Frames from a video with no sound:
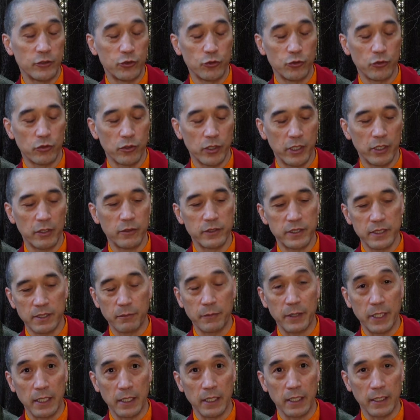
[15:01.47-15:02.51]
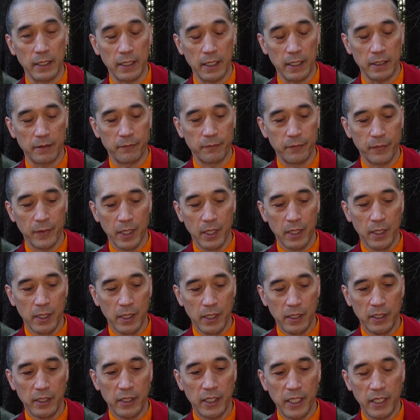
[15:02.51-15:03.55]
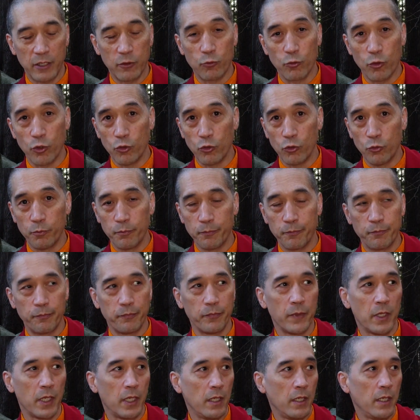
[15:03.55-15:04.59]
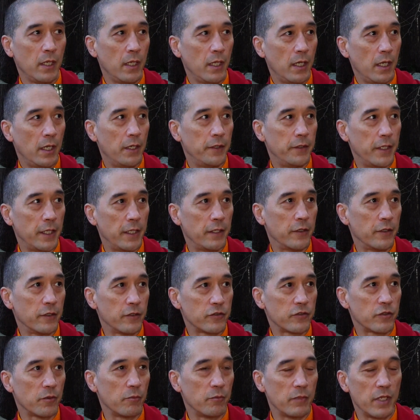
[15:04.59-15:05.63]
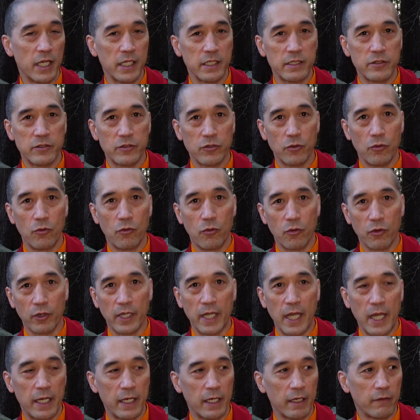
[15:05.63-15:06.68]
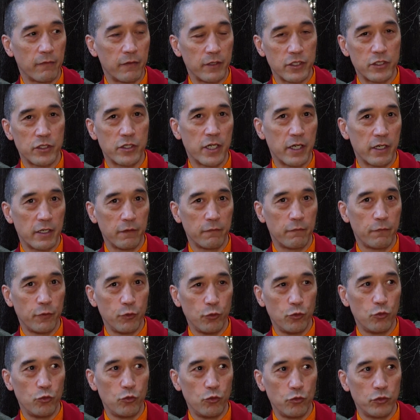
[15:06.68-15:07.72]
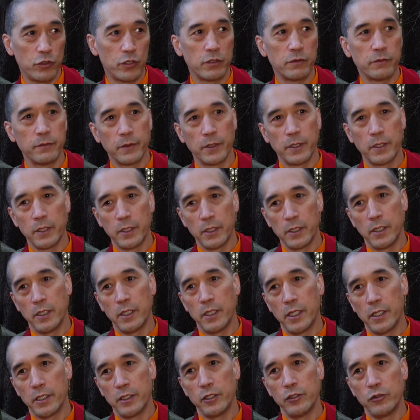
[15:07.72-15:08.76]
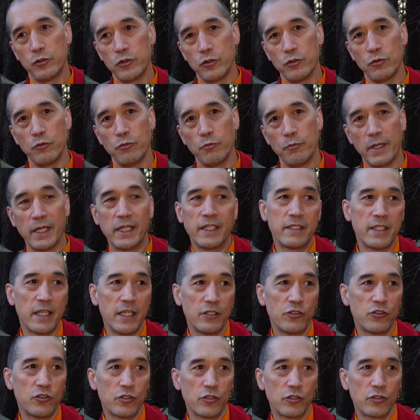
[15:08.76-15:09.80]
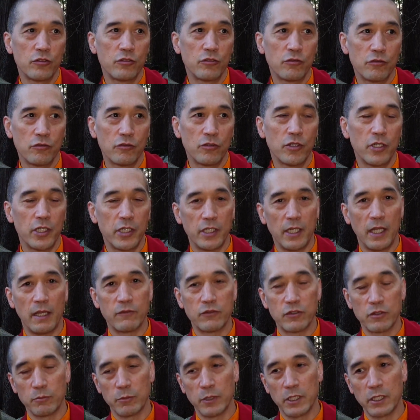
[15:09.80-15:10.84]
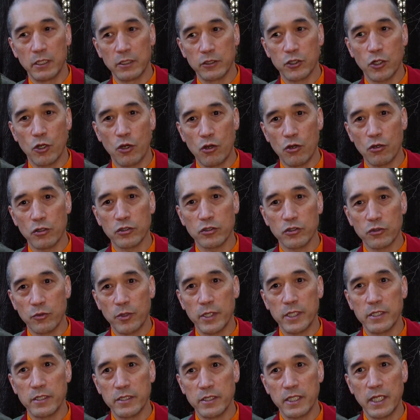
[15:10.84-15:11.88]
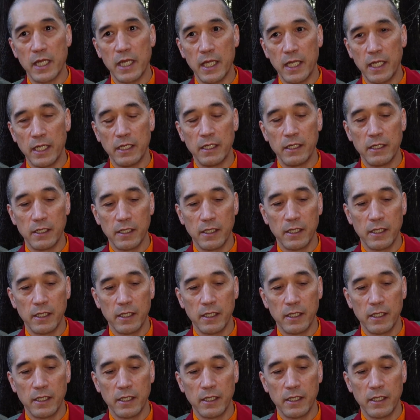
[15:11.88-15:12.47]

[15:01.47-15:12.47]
sure. I know it's something like that. You get a room, and then there's some nice organic vegetarian food, and you do meditation, and you have some little talks twice a day,